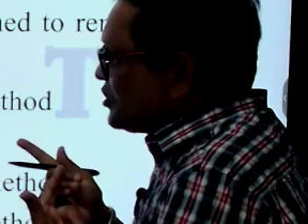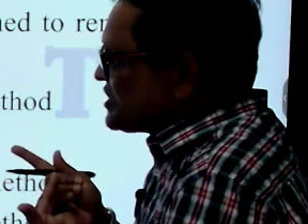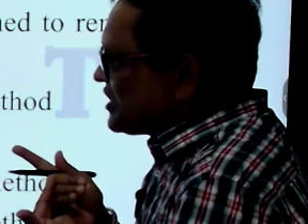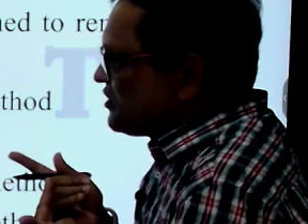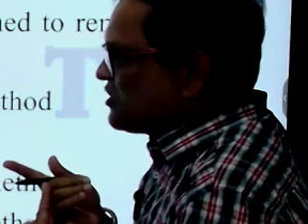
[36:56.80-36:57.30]

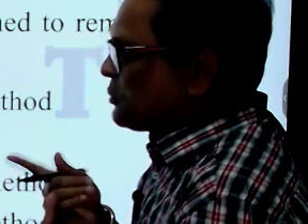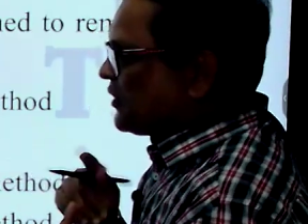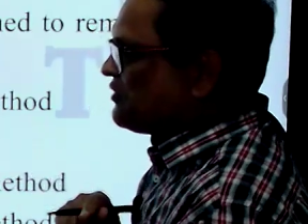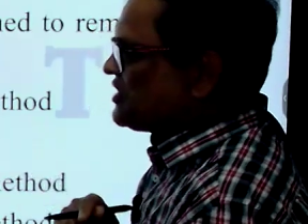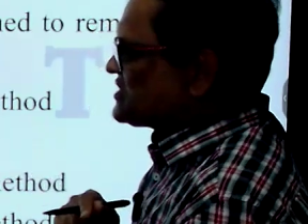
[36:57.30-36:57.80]
using your
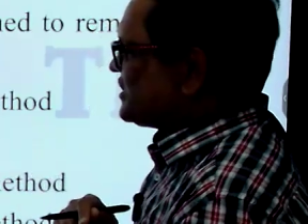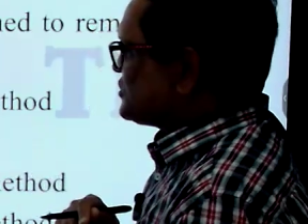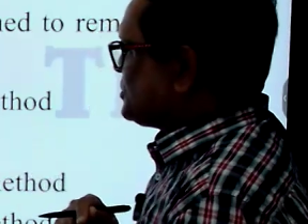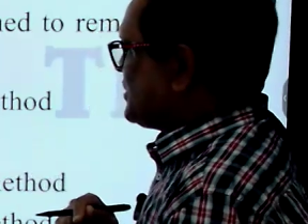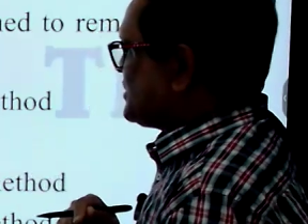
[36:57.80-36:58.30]
previous
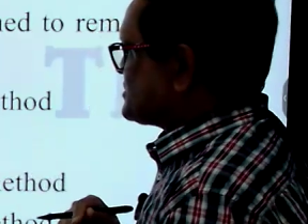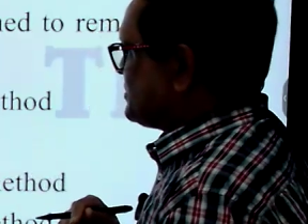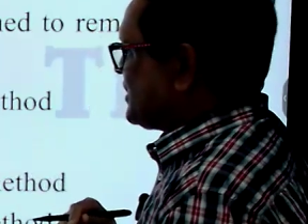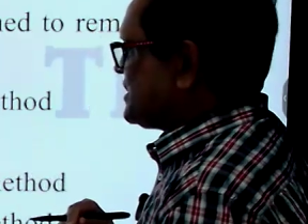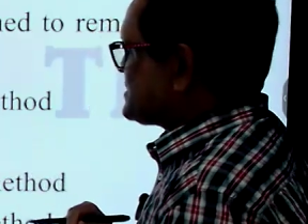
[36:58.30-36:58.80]
experience,
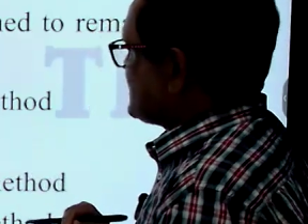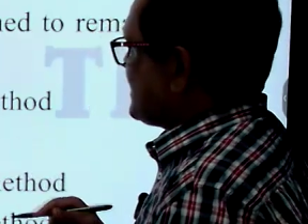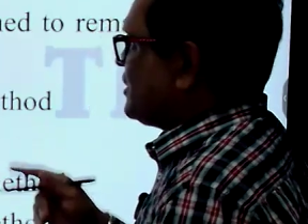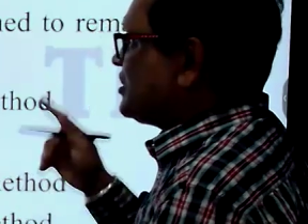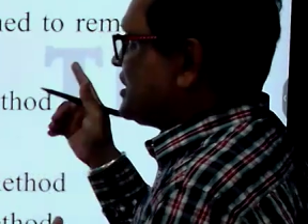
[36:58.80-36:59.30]
because
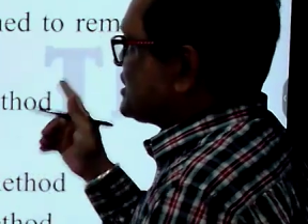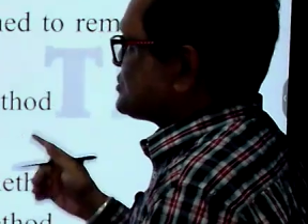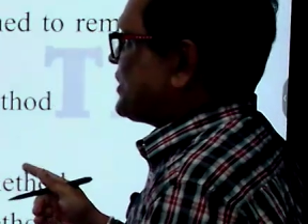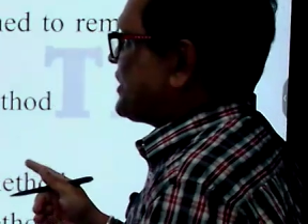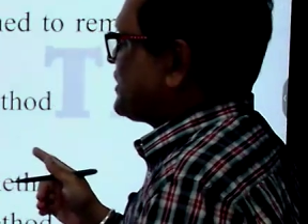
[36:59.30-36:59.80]
I already
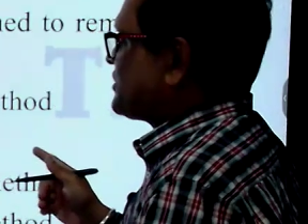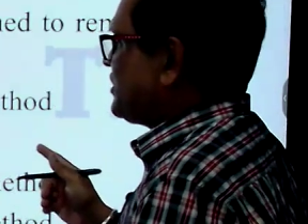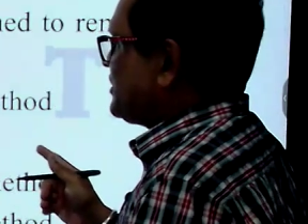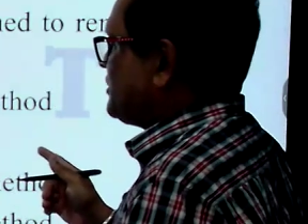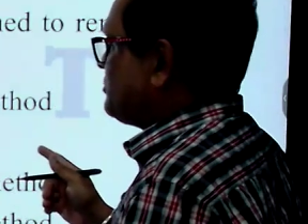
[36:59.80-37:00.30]
explained
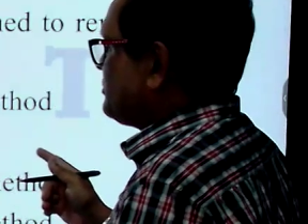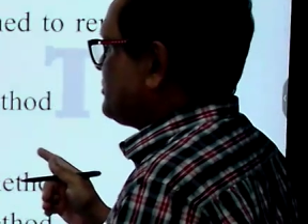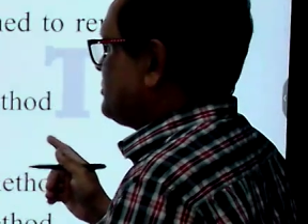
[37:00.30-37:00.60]
actually the